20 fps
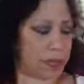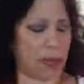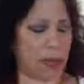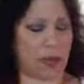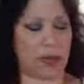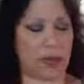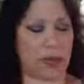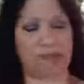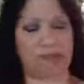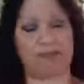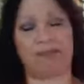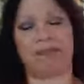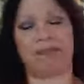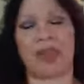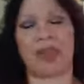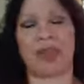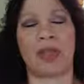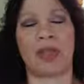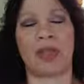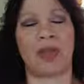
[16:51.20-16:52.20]
All
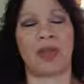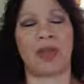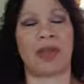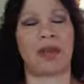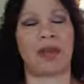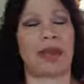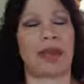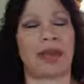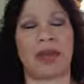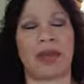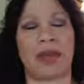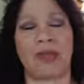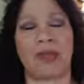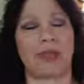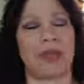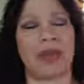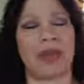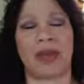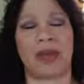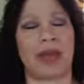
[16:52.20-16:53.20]
right.
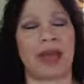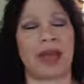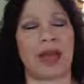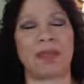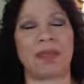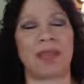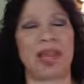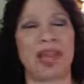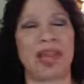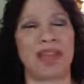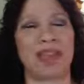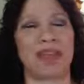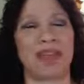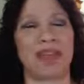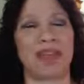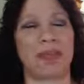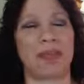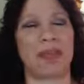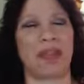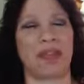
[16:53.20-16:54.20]
I'm kind of
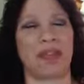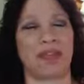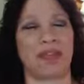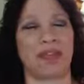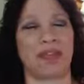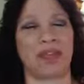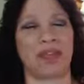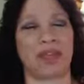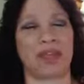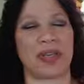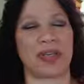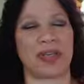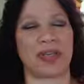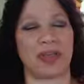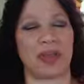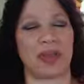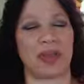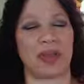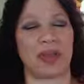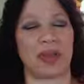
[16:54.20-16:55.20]
jumping all over the place,
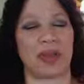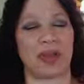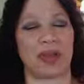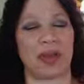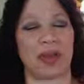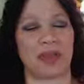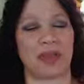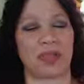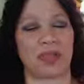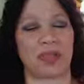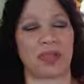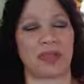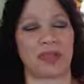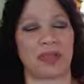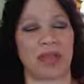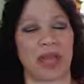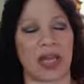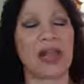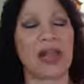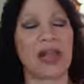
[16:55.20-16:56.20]
so let me apologize
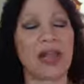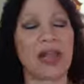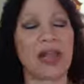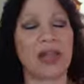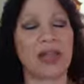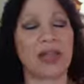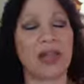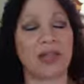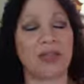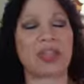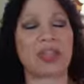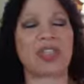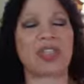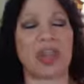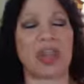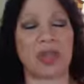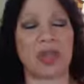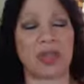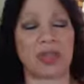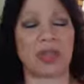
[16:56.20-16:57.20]
for that. Let me
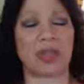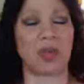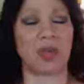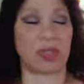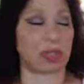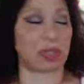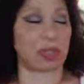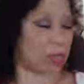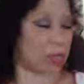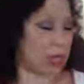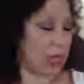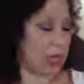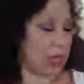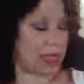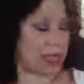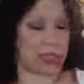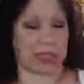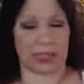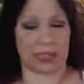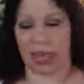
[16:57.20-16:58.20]
share with you what's going
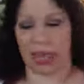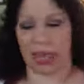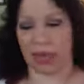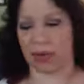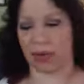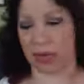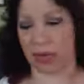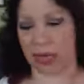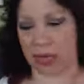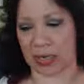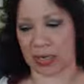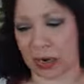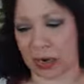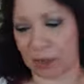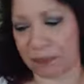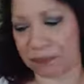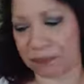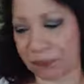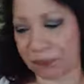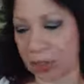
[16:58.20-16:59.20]
on in the sky right
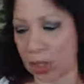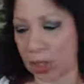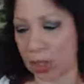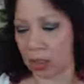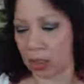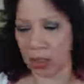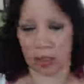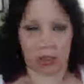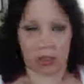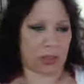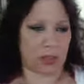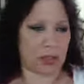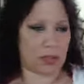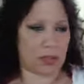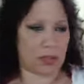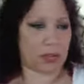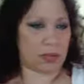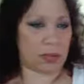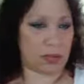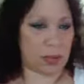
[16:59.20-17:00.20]
now.
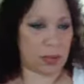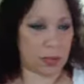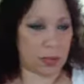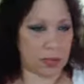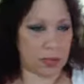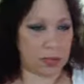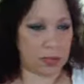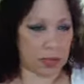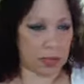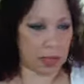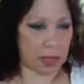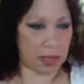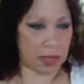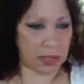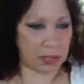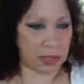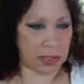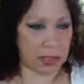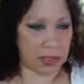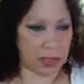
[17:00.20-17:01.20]
So let me pull
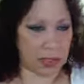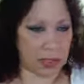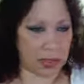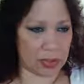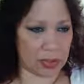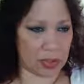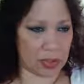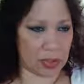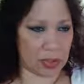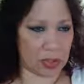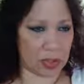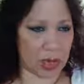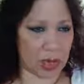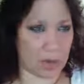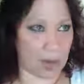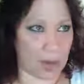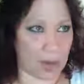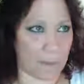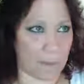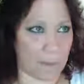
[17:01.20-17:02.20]
up today's
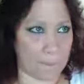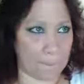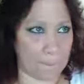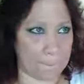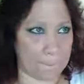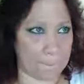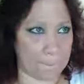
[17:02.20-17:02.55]
chart.